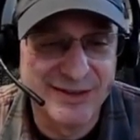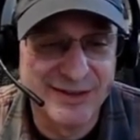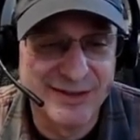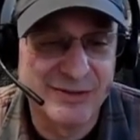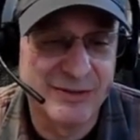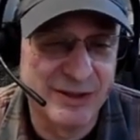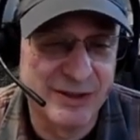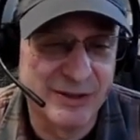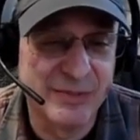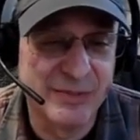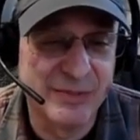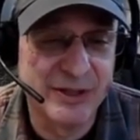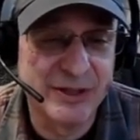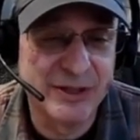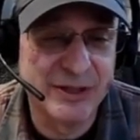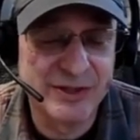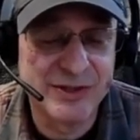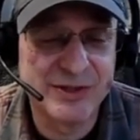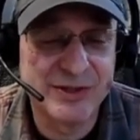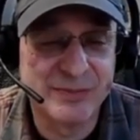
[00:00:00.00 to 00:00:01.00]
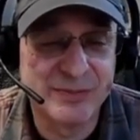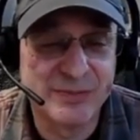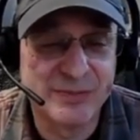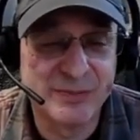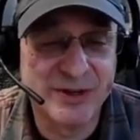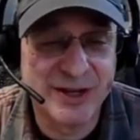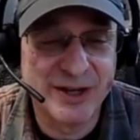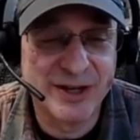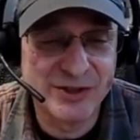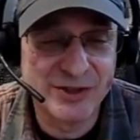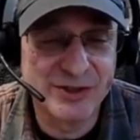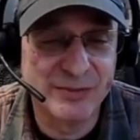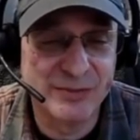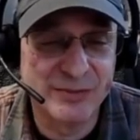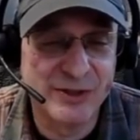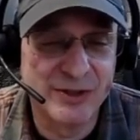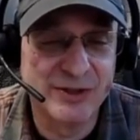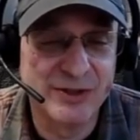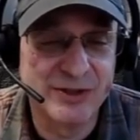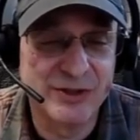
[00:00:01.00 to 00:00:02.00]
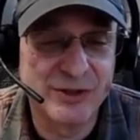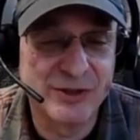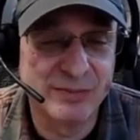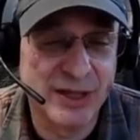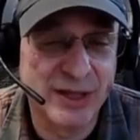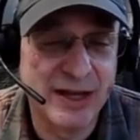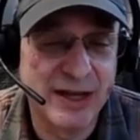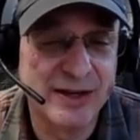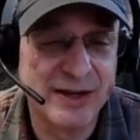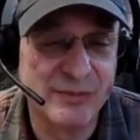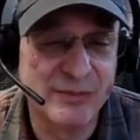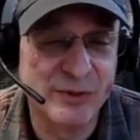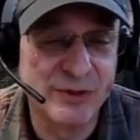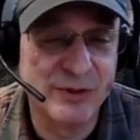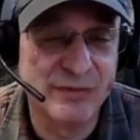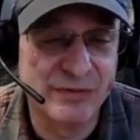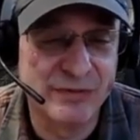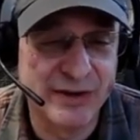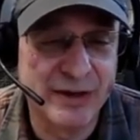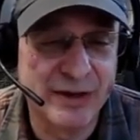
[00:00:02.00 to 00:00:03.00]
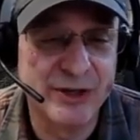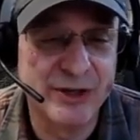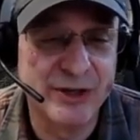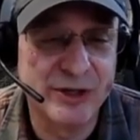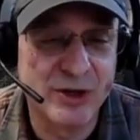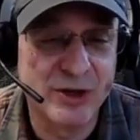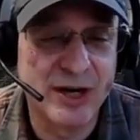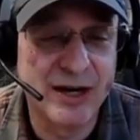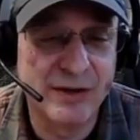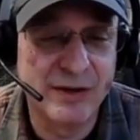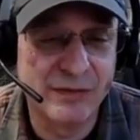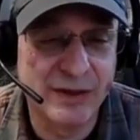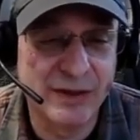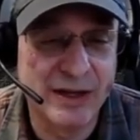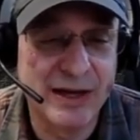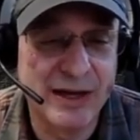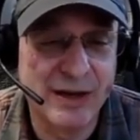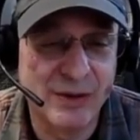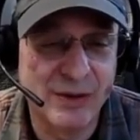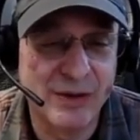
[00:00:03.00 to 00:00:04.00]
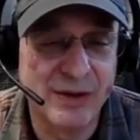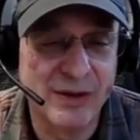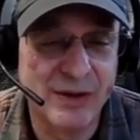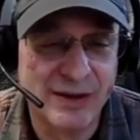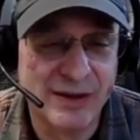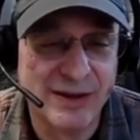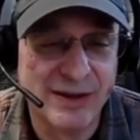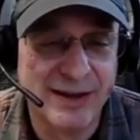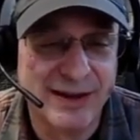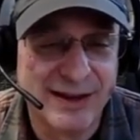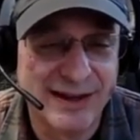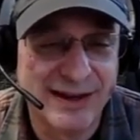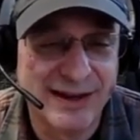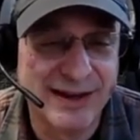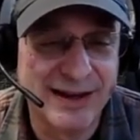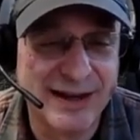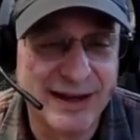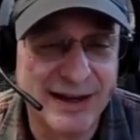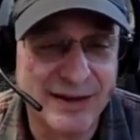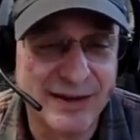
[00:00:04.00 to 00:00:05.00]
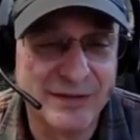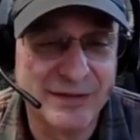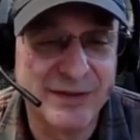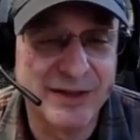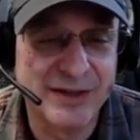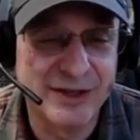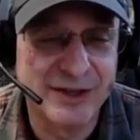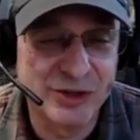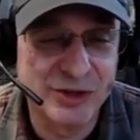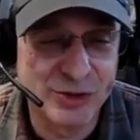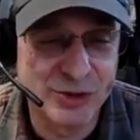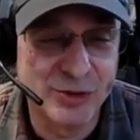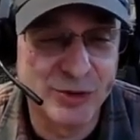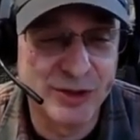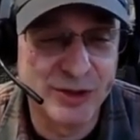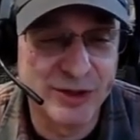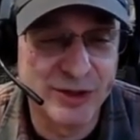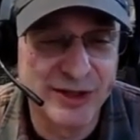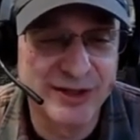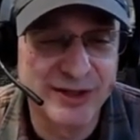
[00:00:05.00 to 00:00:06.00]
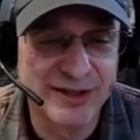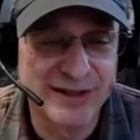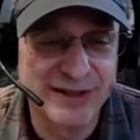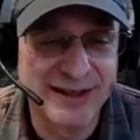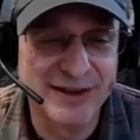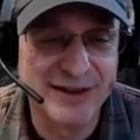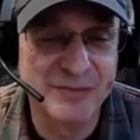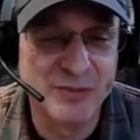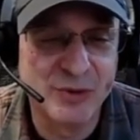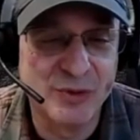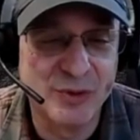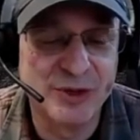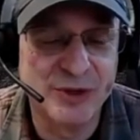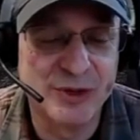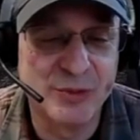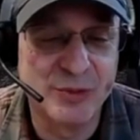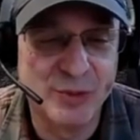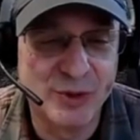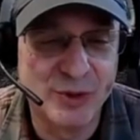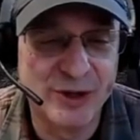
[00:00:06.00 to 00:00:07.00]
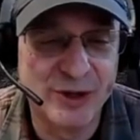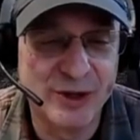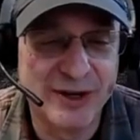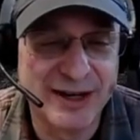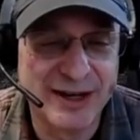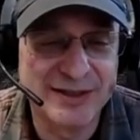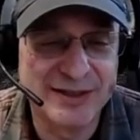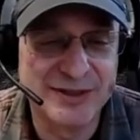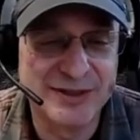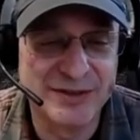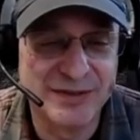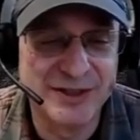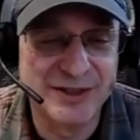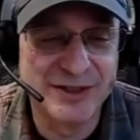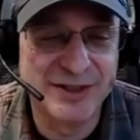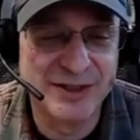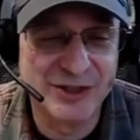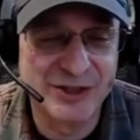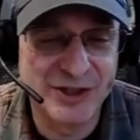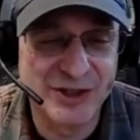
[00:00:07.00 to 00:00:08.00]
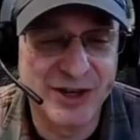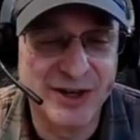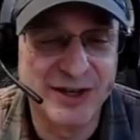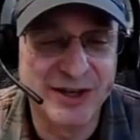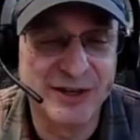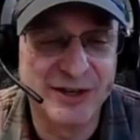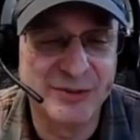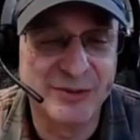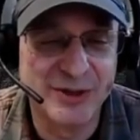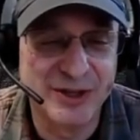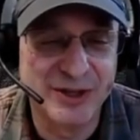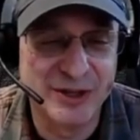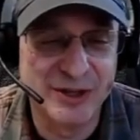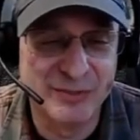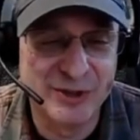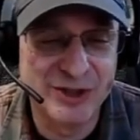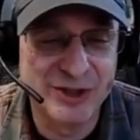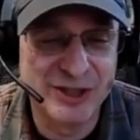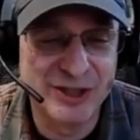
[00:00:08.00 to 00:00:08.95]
Well, because the customer supplied them with very dry flour, and after they stored it and brought the water activity to target where the